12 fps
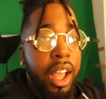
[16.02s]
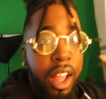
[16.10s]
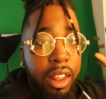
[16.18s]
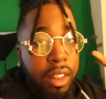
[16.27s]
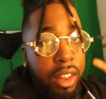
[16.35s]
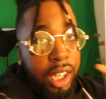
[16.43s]

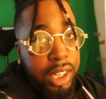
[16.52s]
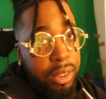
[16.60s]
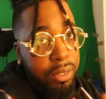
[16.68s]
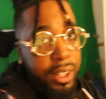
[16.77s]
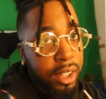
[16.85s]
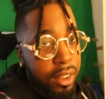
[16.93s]
and this
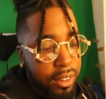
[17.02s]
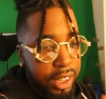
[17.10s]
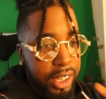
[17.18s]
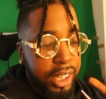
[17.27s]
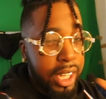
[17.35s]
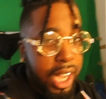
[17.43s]
video
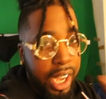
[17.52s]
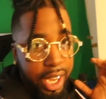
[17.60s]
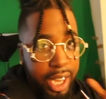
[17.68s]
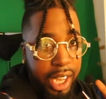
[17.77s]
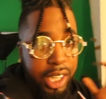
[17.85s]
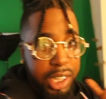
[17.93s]
is not
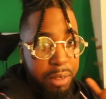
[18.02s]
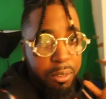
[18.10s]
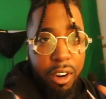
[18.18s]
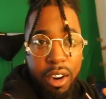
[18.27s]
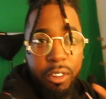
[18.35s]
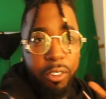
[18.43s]

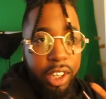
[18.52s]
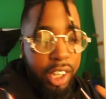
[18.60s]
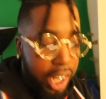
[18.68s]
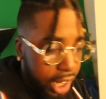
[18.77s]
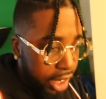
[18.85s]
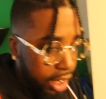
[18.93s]
ASMR
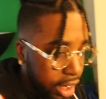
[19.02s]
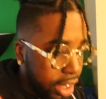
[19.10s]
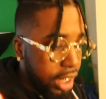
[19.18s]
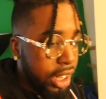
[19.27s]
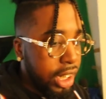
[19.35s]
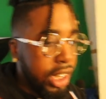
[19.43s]
related,
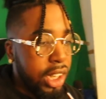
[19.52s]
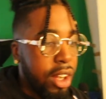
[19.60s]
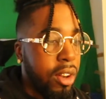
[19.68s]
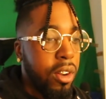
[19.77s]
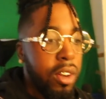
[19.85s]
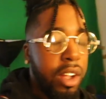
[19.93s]

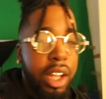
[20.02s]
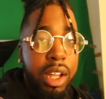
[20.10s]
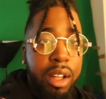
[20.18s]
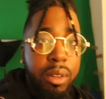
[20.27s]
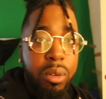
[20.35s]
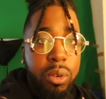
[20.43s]
so
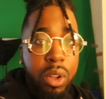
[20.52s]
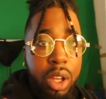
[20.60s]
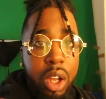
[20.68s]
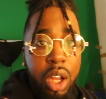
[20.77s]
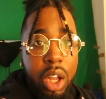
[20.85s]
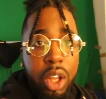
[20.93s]
if
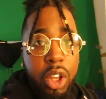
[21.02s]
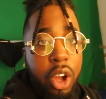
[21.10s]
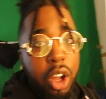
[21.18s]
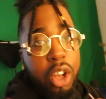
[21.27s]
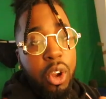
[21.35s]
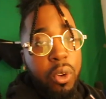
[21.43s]

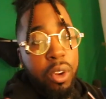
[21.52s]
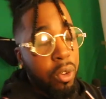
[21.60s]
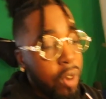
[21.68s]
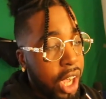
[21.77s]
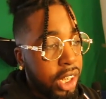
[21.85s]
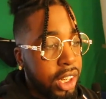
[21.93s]
y'all don't want to
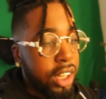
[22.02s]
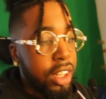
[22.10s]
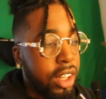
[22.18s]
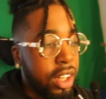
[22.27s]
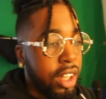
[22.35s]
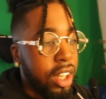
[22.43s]
watch
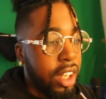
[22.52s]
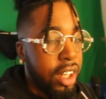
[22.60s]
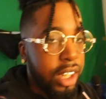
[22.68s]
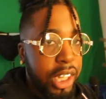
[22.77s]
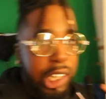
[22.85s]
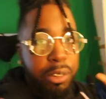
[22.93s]
it,
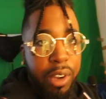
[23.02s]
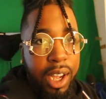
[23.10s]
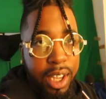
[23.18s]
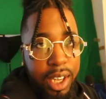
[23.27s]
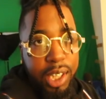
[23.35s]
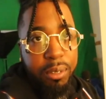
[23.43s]
it's
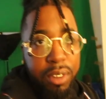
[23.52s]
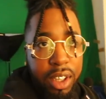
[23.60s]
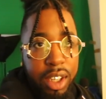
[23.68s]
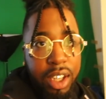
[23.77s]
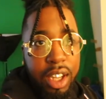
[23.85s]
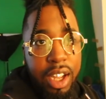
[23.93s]
fine,
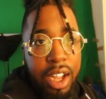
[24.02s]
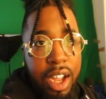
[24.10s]
but